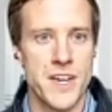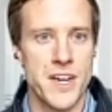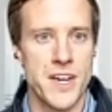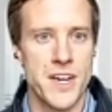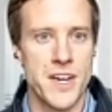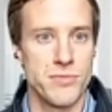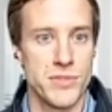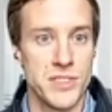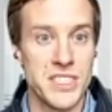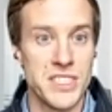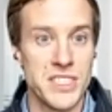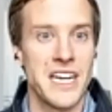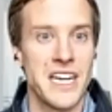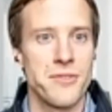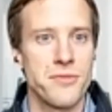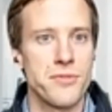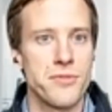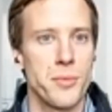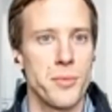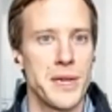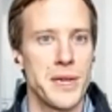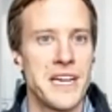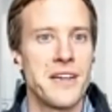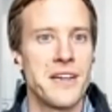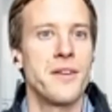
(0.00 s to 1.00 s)
know, resilient
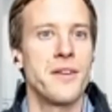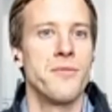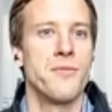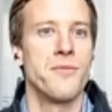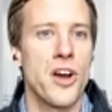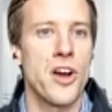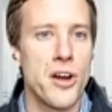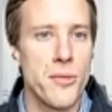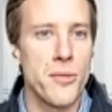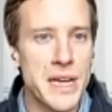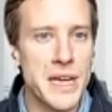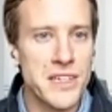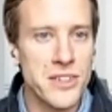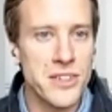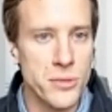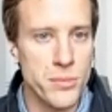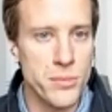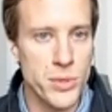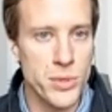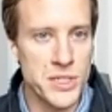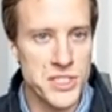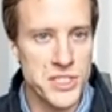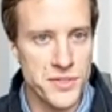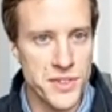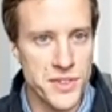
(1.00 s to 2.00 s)
from an environmental
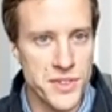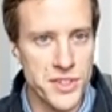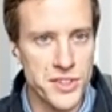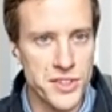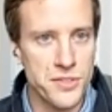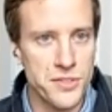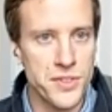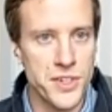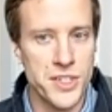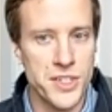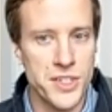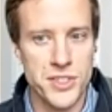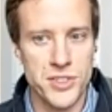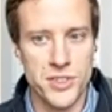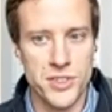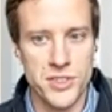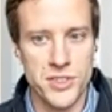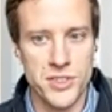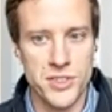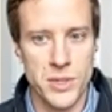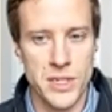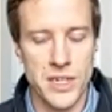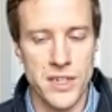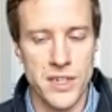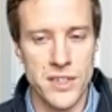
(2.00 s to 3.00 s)
point of view in the future as
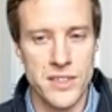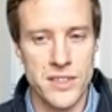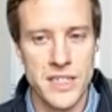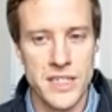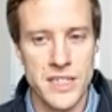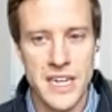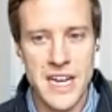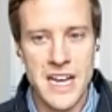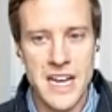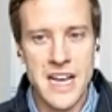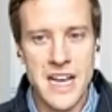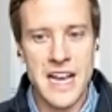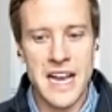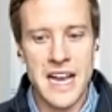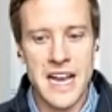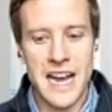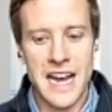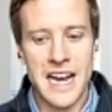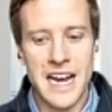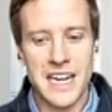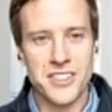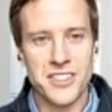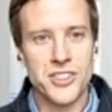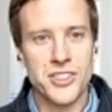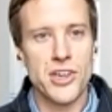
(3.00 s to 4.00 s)
well.
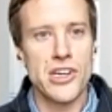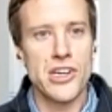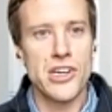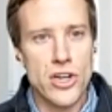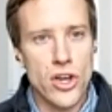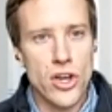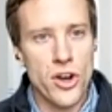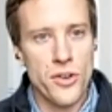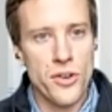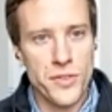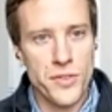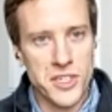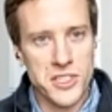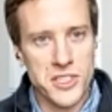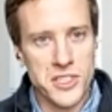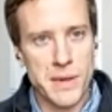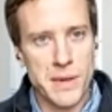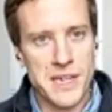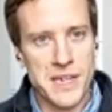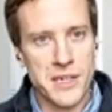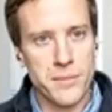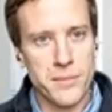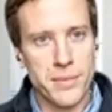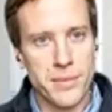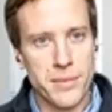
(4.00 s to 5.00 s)
And so a lot of those
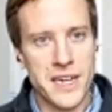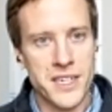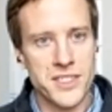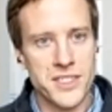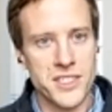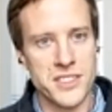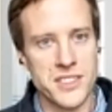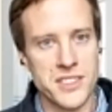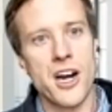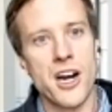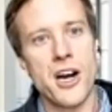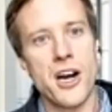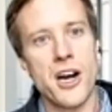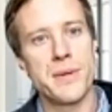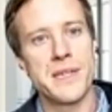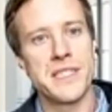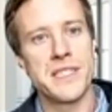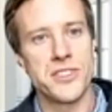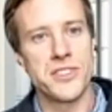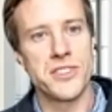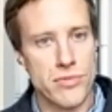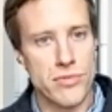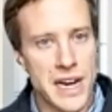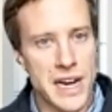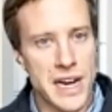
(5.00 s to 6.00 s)
spending packages are being
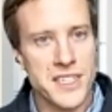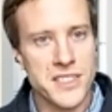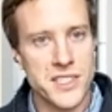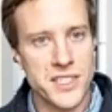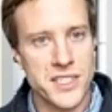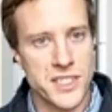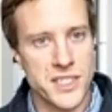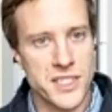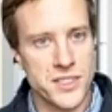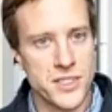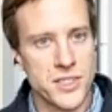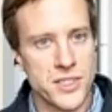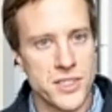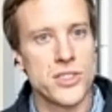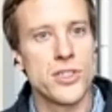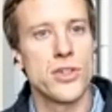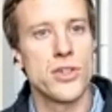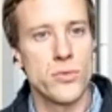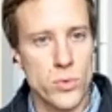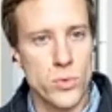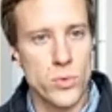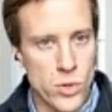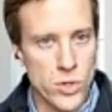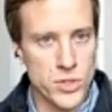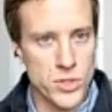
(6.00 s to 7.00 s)
directed
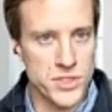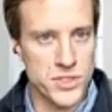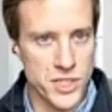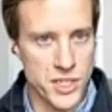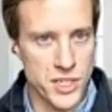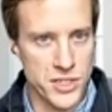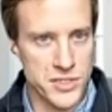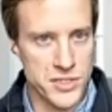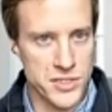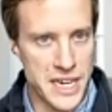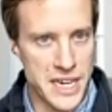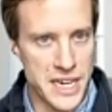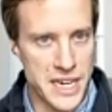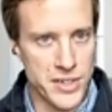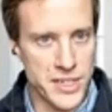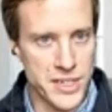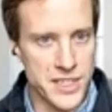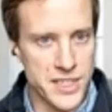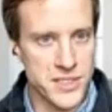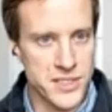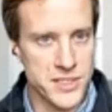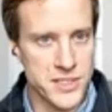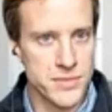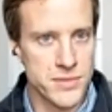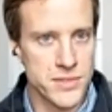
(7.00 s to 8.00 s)
towards those
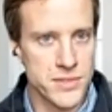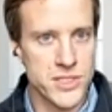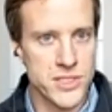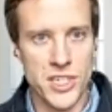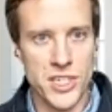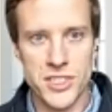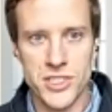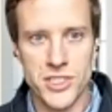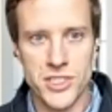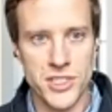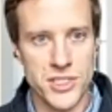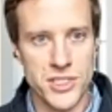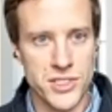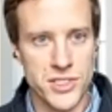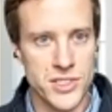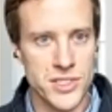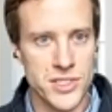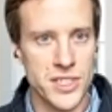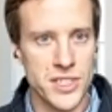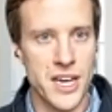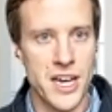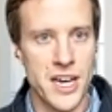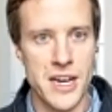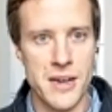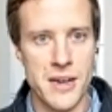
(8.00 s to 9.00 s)
areas, such
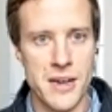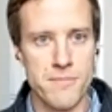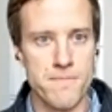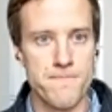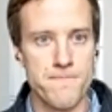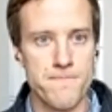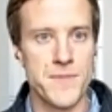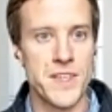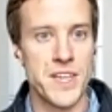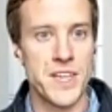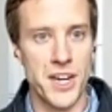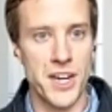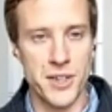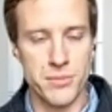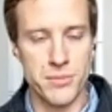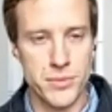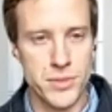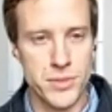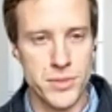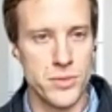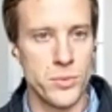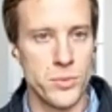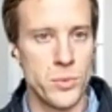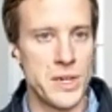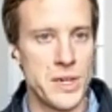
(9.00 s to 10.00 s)
as, you know,
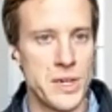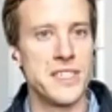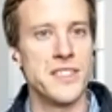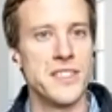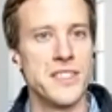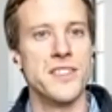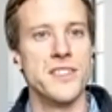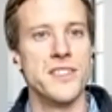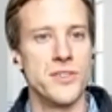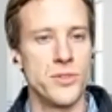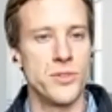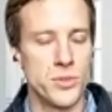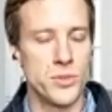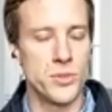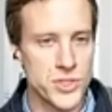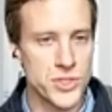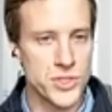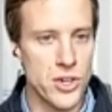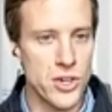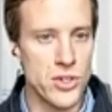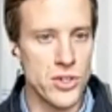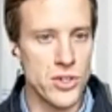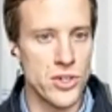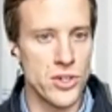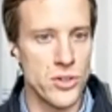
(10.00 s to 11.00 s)
wind or
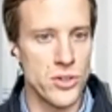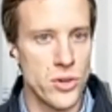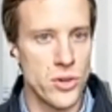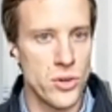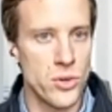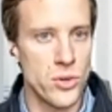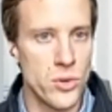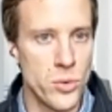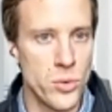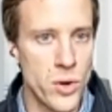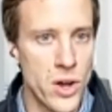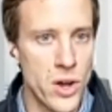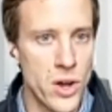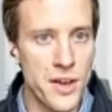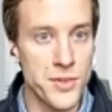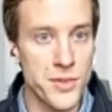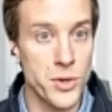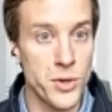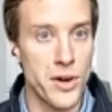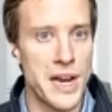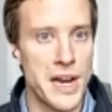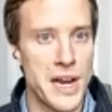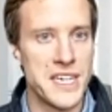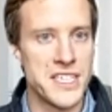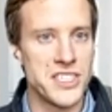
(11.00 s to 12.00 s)
solar or what have you,
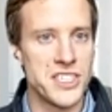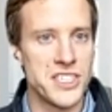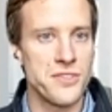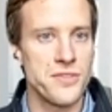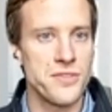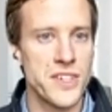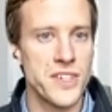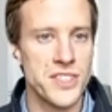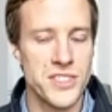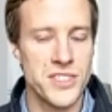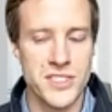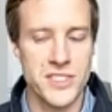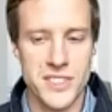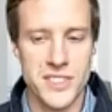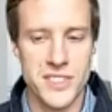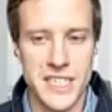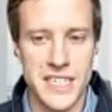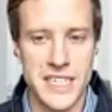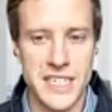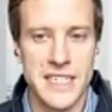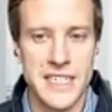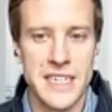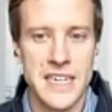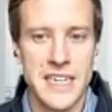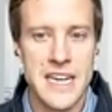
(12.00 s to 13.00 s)
or energy
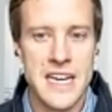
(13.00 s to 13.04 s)
efficiency.